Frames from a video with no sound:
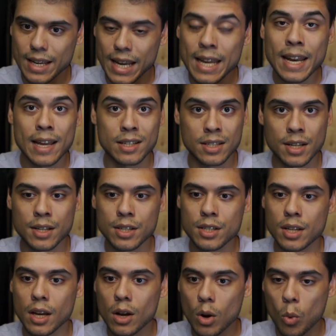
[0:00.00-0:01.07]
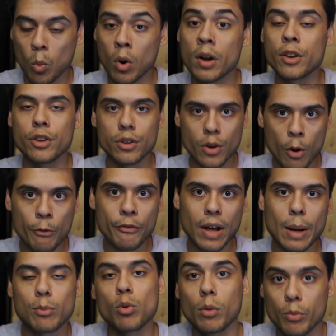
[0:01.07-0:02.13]
in essence, what
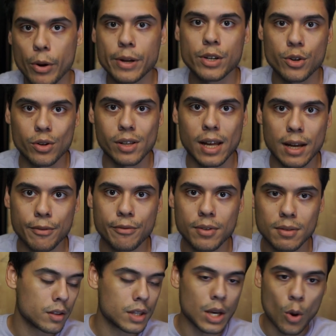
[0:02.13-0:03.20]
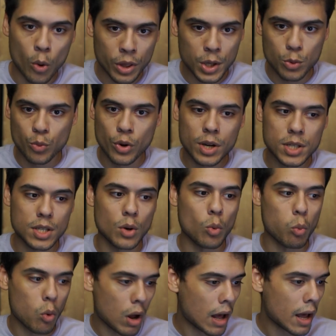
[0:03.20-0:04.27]
NoFap will bring to your life. The only
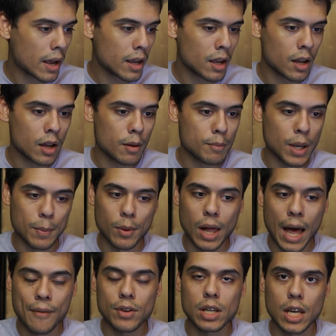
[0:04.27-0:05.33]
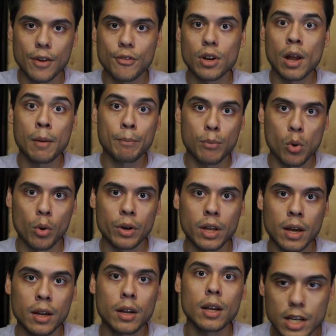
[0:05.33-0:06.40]
reason why people haven't given up porn
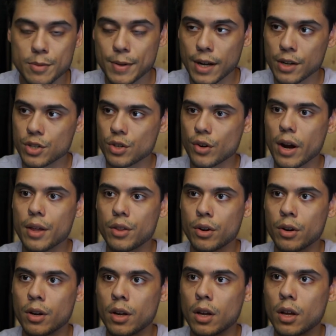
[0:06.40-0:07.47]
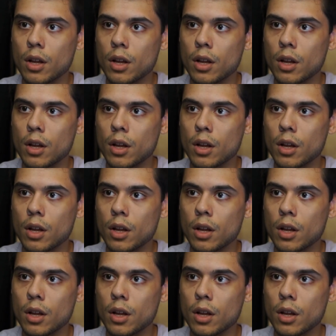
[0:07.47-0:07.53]
yet is because they're either